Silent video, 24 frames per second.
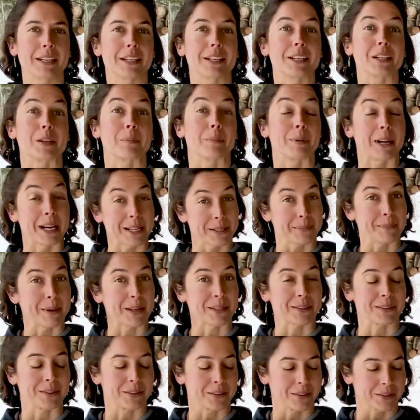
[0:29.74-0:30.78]
your press
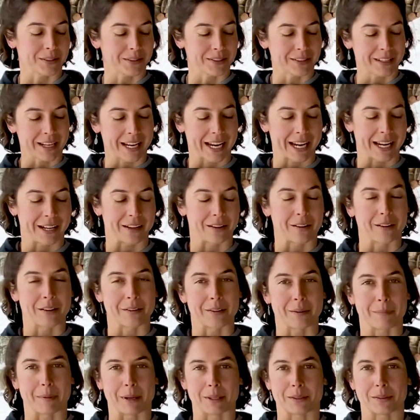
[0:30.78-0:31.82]
muscles, and
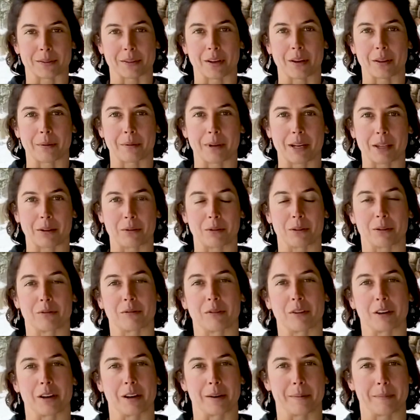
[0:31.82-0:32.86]
the muscles all the way through the
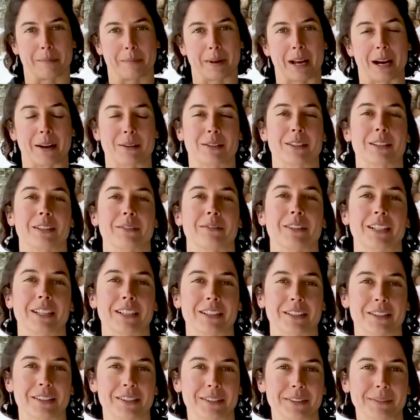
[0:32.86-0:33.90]
forearm out to the
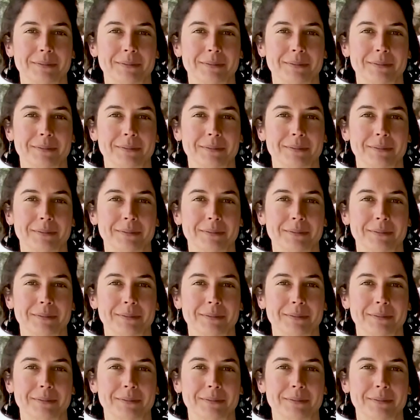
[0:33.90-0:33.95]
fingers.